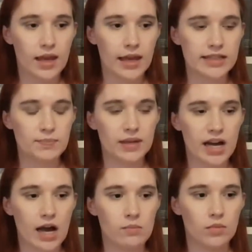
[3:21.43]
It's
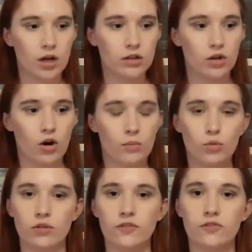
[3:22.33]
become a lot
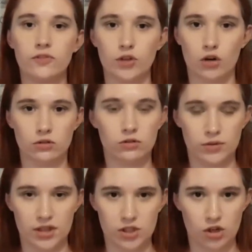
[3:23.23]
more floral
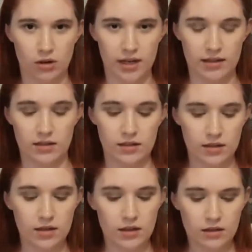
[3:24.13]
with the tonic,
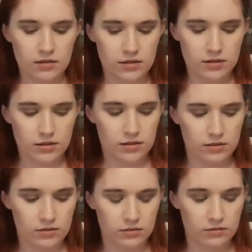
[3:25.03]

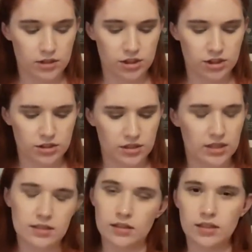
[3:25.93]
which
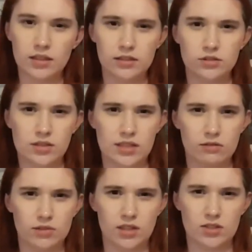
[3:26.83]
is a little interesting
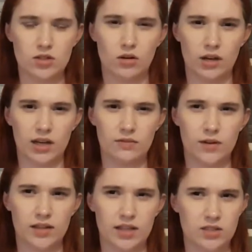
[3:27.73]
with this tonic. I
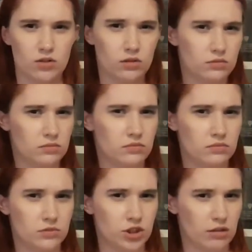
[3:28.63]
find that's not
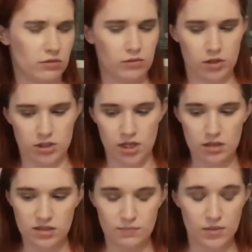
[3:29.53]
generally what it
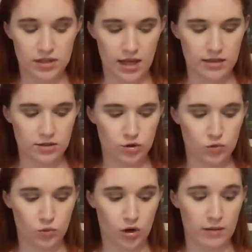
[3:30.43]
does, but that's
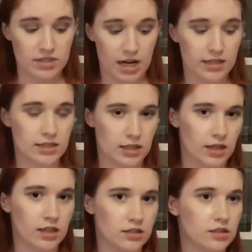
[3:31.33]
what I'm
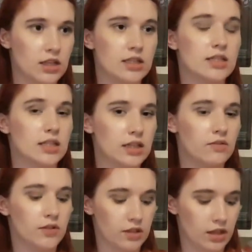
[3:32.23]
tasting. It's
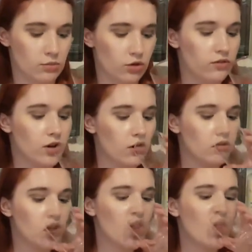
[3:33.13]
significantly more floral.